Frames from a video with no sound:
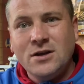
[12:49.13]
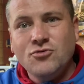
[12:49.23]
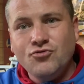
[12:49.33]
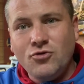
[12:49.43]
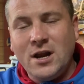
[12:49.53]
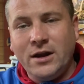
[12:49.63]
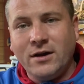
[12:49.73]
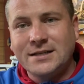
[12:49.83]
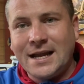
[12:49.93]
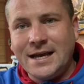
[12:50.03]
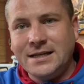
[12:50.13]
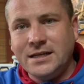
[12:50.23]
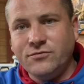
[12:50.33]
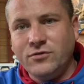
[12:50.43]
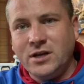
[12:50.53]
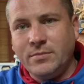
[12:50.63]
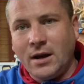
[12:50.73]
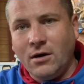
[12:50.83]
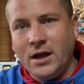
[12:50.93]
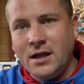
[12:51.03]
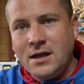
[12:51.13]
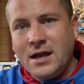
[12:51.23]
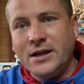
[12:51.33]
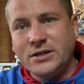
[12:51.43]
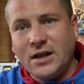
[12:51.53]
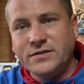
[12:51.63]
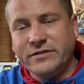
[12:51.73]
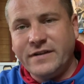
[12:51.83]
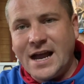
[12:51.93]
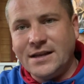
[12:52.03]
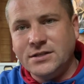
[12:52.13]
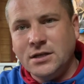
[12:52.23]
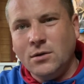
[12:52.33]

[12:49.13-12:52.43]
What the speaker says: Really nice lady, really polite, and she loves her fans.